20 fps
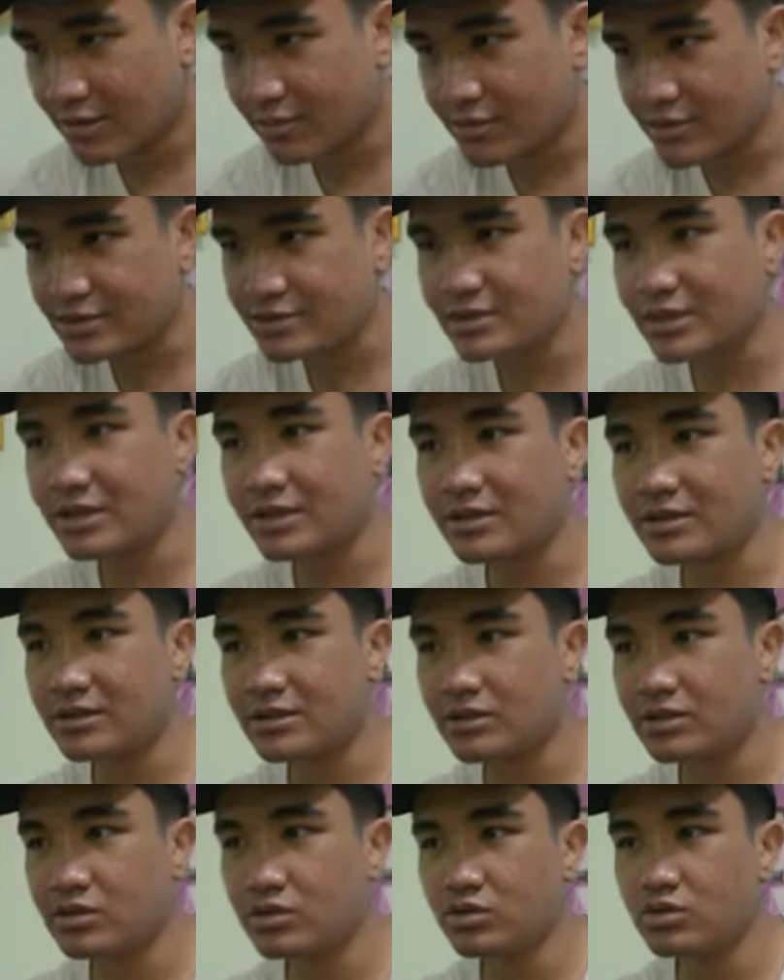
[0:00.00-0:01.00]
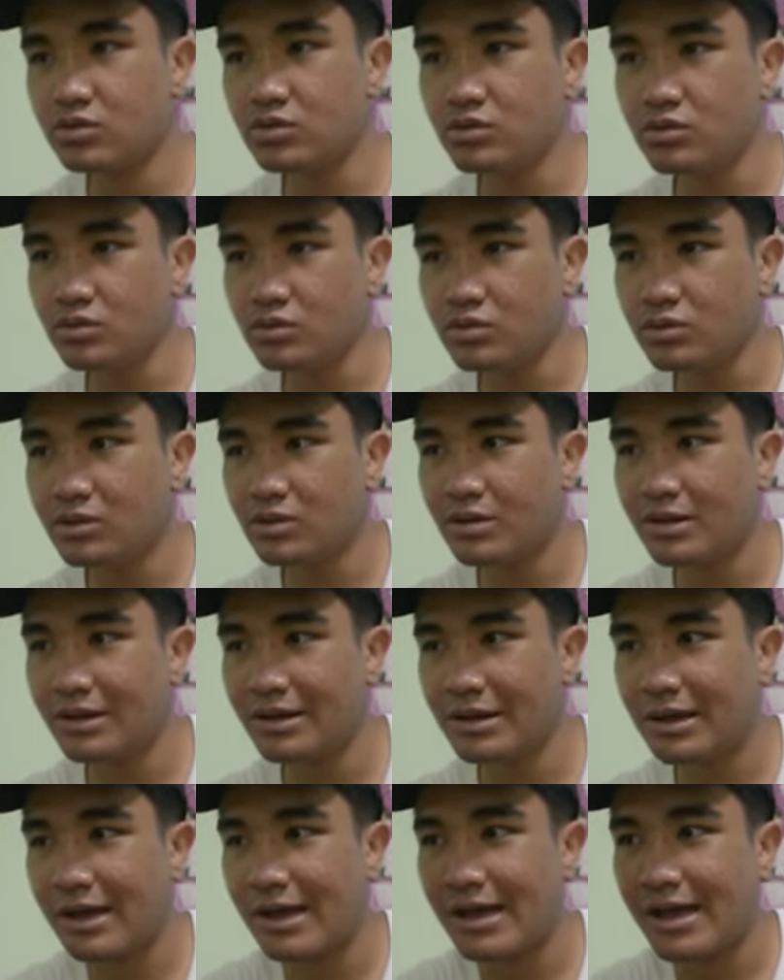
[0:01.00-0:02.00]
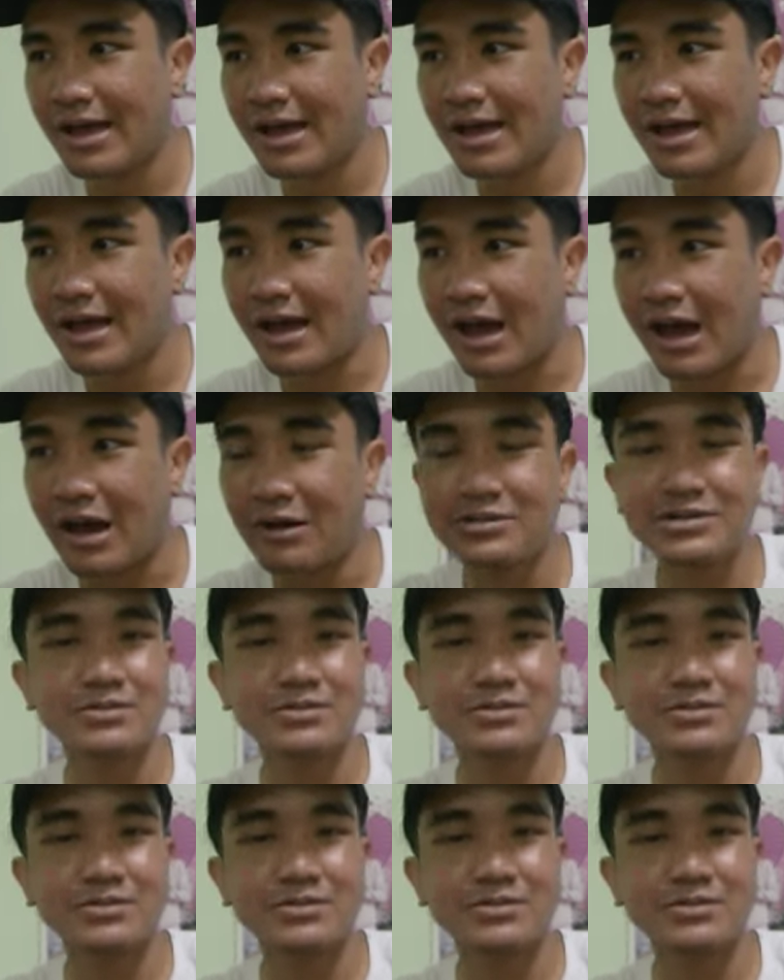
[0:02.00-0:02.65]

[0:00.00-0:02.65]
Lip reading: mistake two. I